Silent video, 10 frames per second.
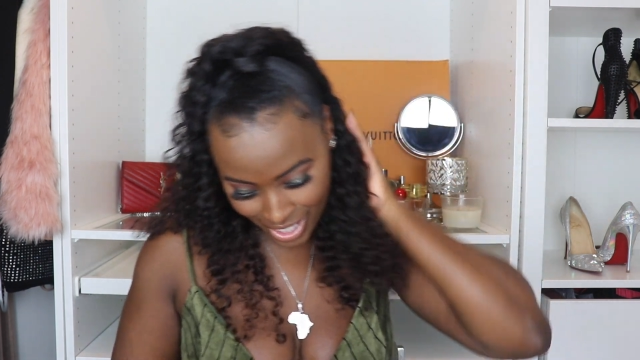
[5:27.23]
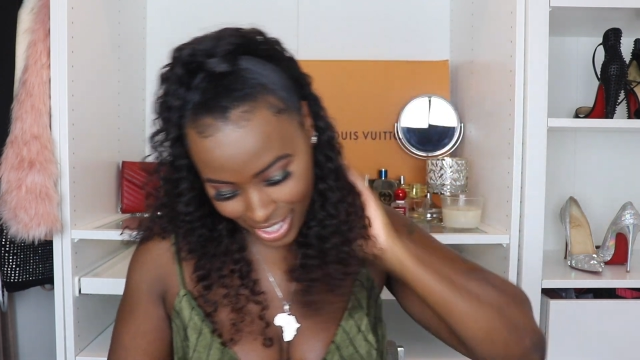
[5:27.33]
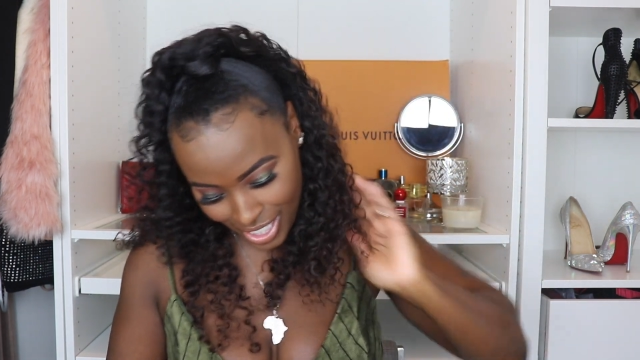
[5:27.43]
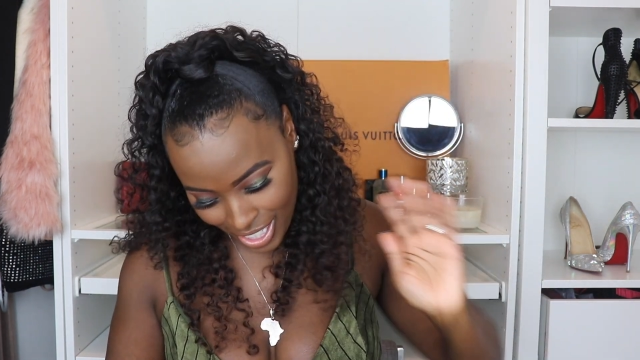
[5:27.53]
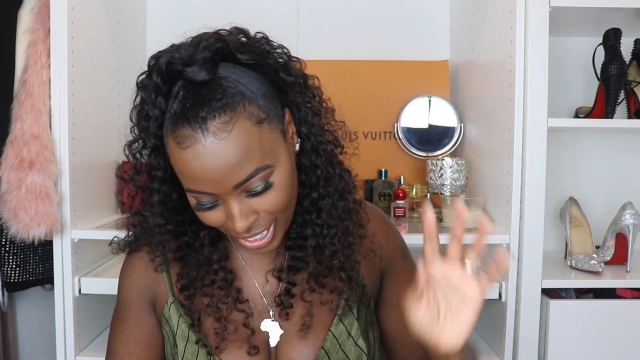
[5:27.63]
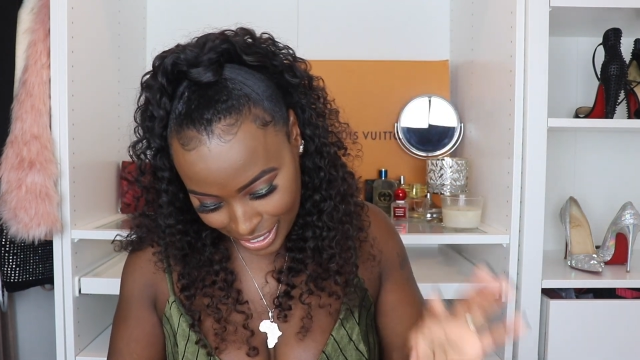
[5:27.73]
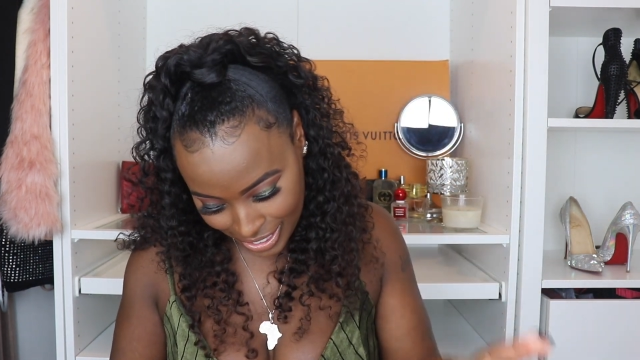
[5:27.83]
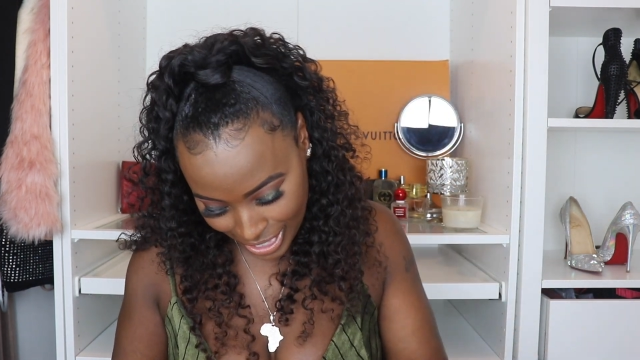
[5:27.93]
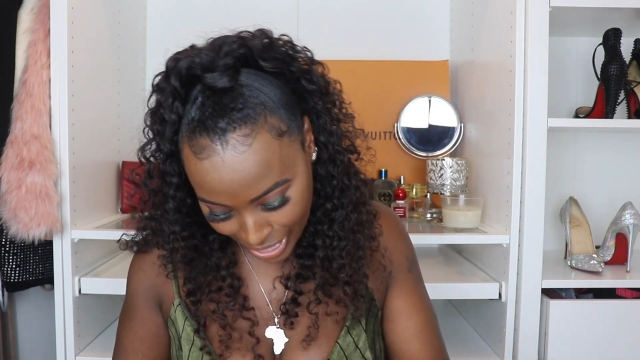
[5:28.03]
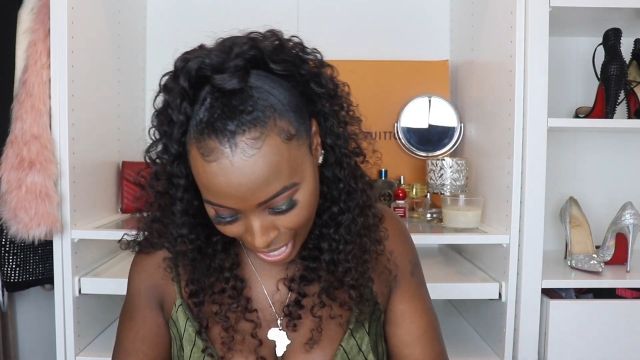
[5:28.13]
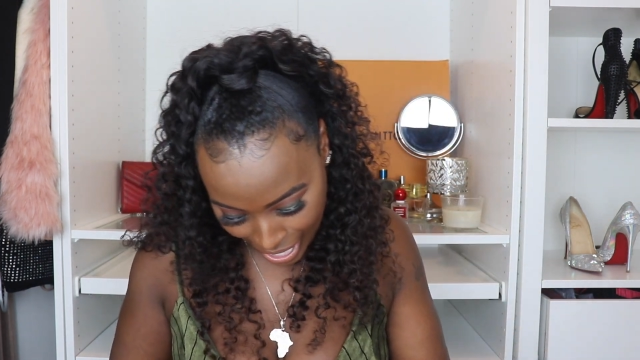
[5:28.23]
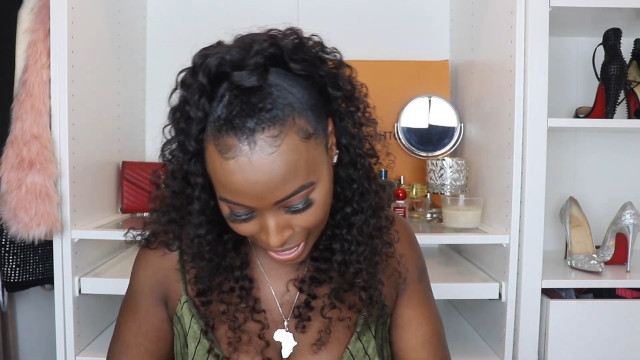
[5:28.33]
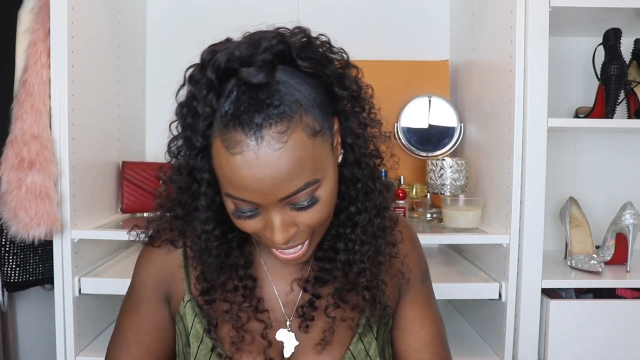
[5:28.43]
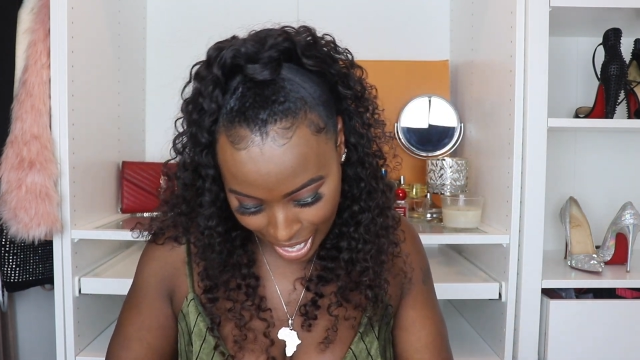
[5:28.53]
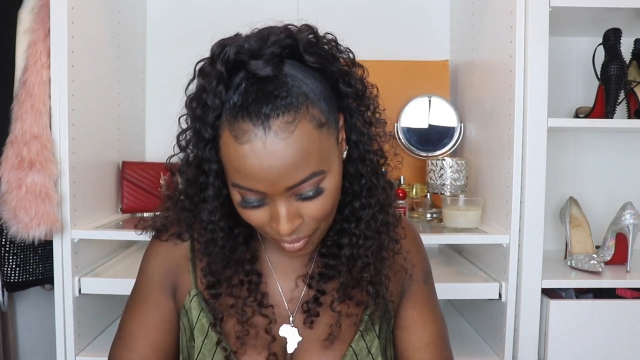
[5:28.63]
The next thing
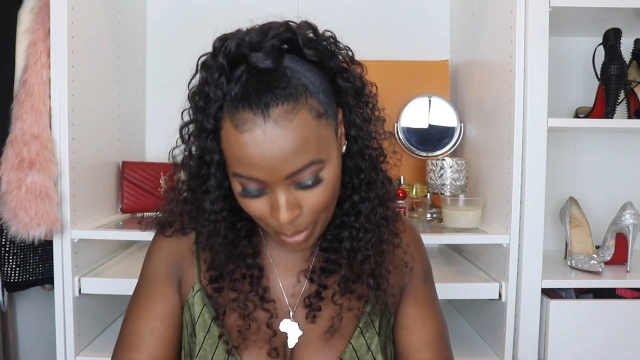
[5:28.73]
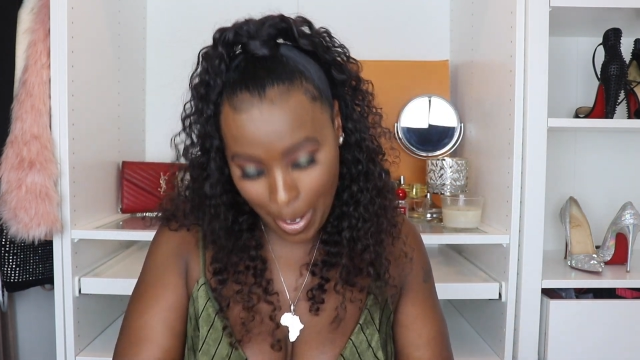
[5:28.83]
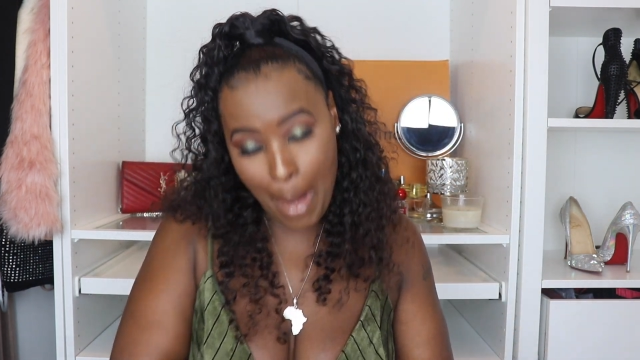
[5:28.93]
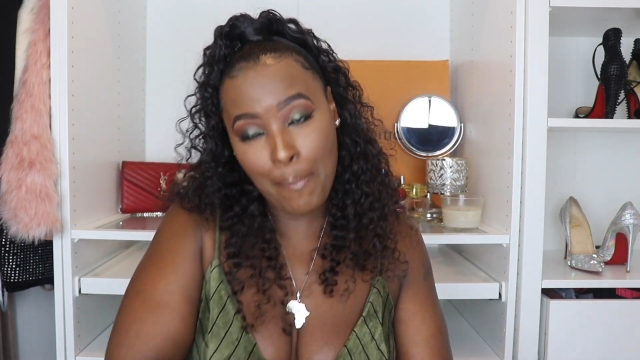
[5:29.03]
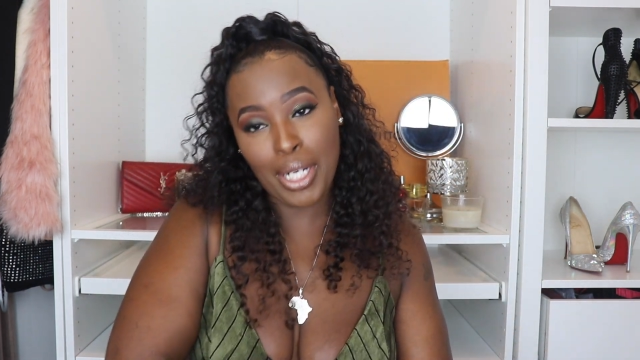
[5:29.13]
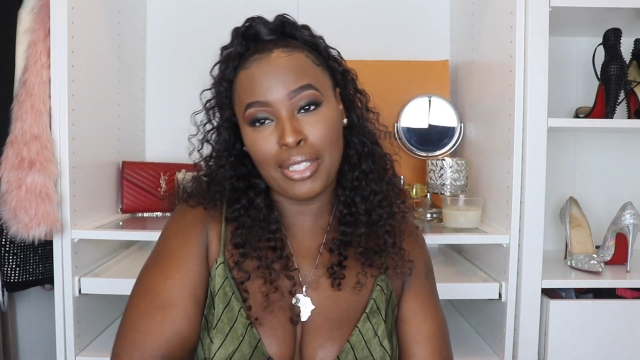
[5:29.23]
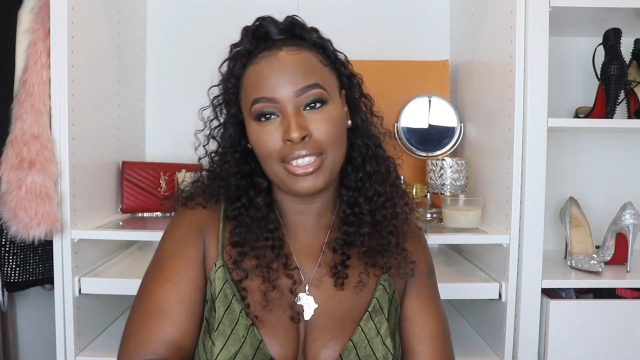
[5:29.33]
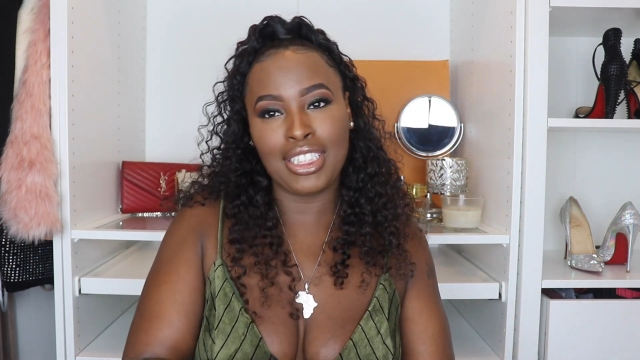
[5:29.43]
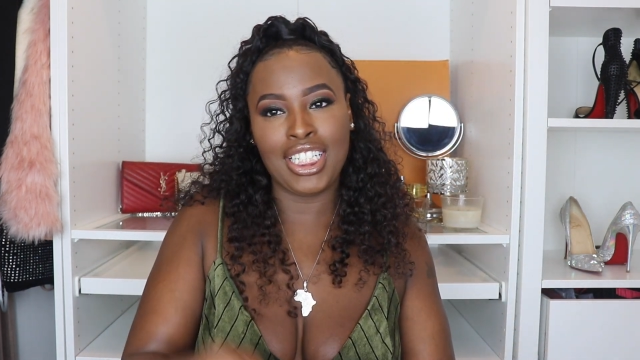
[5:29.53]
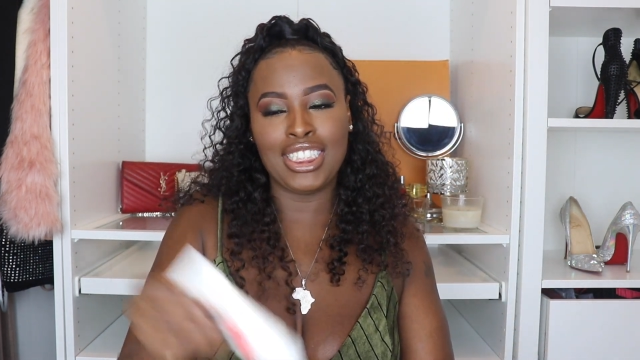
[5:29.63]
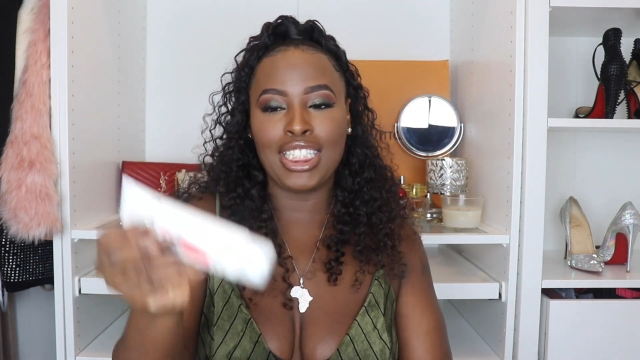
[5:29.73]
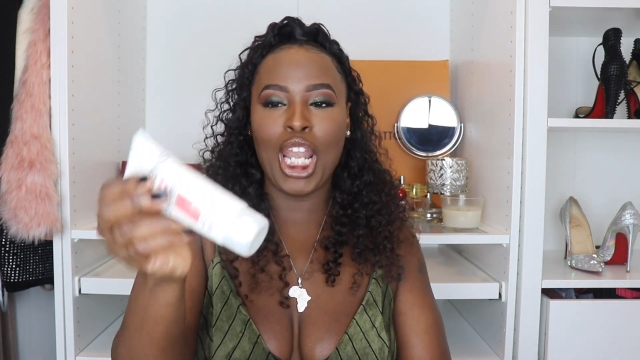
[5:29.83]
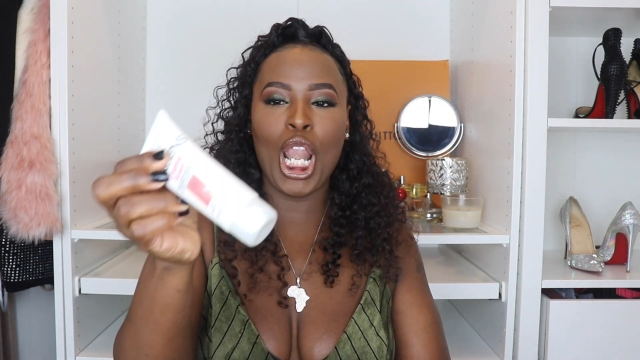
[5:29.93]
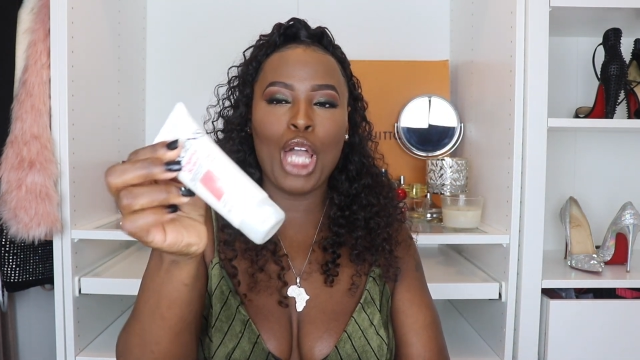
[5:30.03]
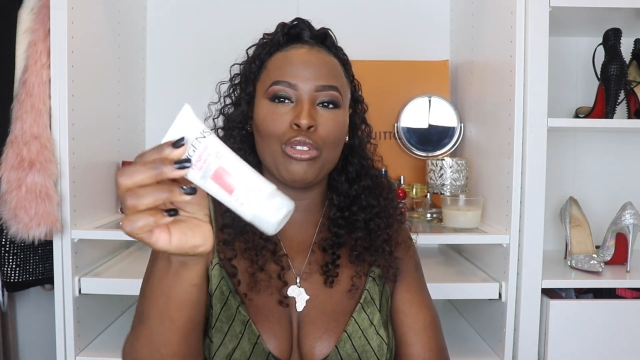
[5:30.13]
I have in my purse is
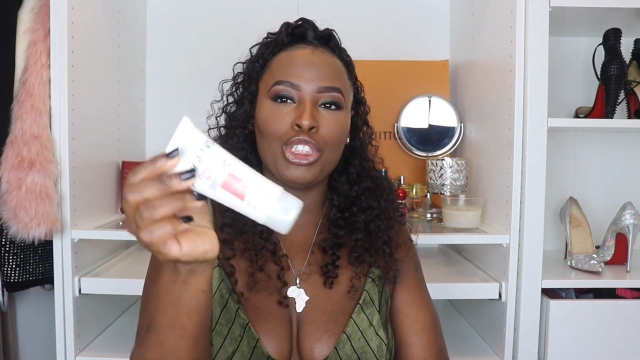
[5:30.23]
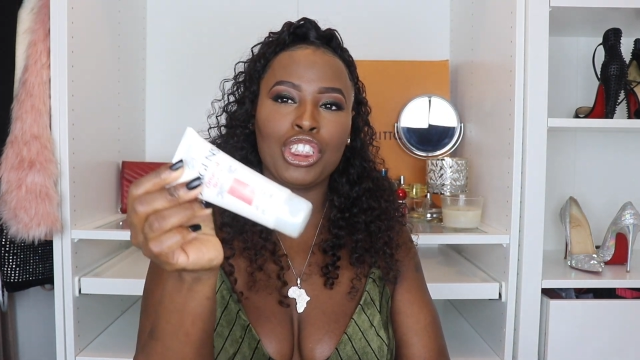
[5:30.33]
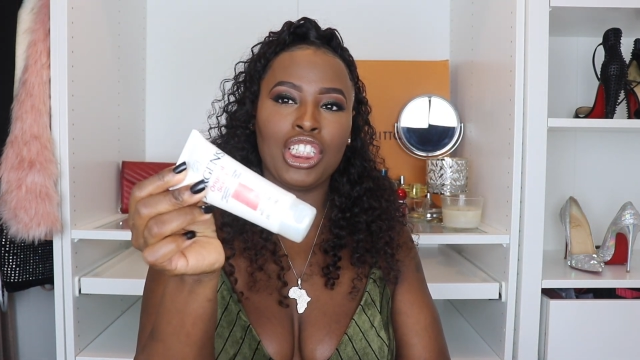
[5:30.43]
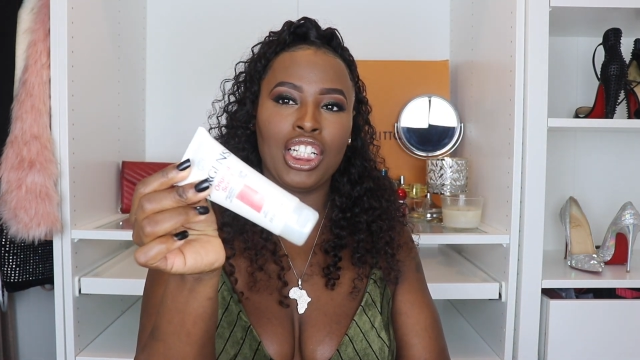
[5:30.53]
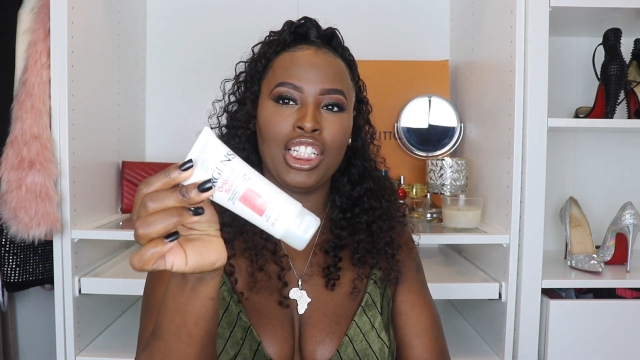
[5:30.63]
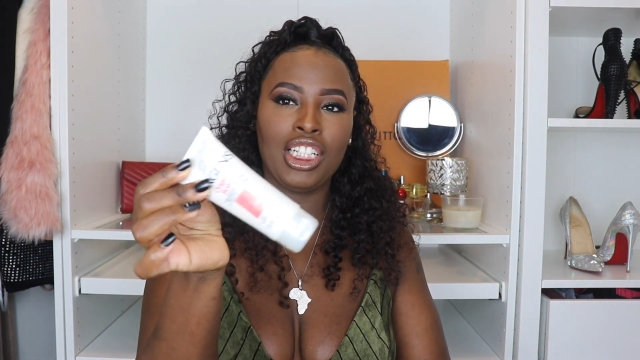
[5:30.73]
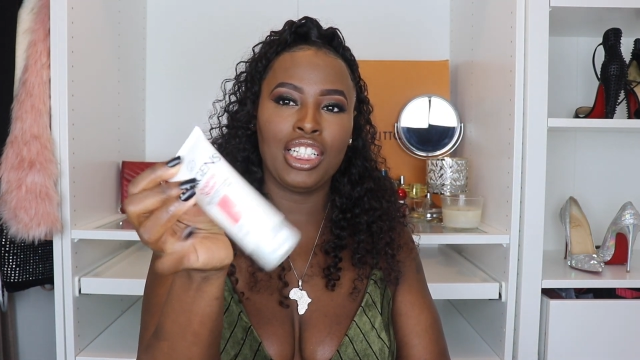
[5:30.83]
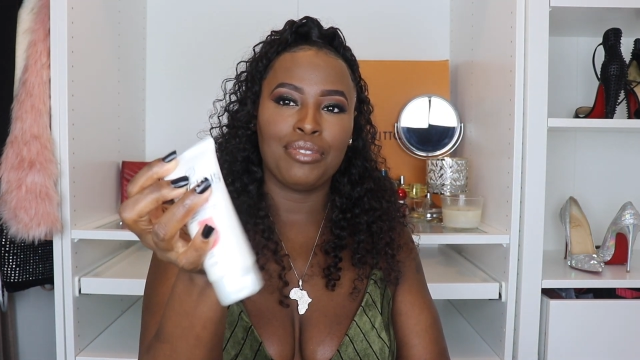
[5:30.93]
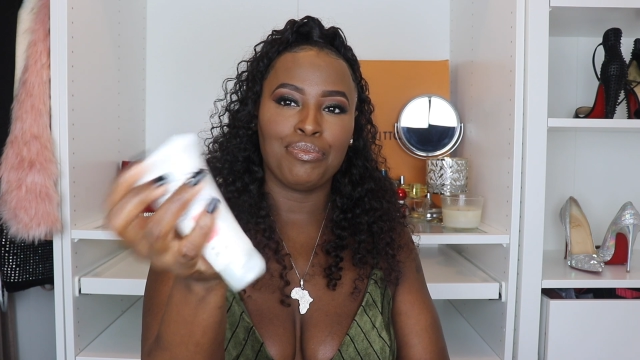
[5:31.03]
lotion.